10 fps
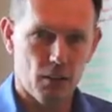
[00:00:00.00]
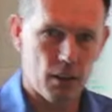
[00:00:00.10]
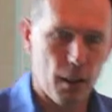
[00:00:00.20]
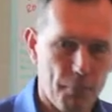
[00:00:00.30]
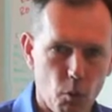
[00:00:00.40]

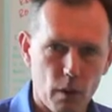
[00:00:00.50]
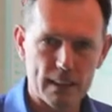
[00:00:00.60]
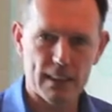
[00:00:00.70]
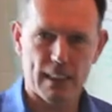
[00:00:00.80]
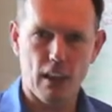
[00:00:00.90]
Number
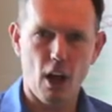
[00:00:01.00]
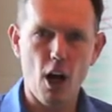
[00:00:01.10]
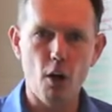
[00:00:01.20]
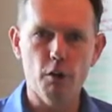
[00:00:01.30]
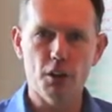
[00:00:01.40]
1 zig,
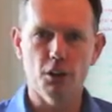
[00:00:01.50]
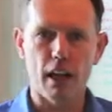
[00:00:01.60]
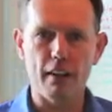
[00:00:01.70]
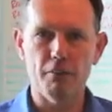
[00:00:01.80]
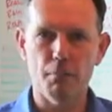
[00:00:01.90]
always
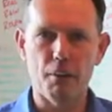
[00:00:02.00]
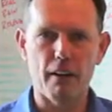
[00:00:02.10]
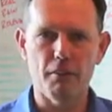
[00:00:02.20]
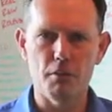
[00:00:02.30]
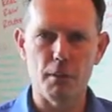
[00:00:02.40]
drive to
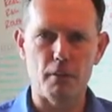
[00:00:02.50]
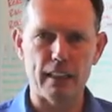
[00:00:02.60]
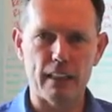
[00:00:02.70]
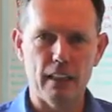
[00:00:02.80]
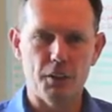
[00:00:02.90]

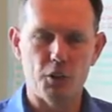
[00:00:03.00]
profitability.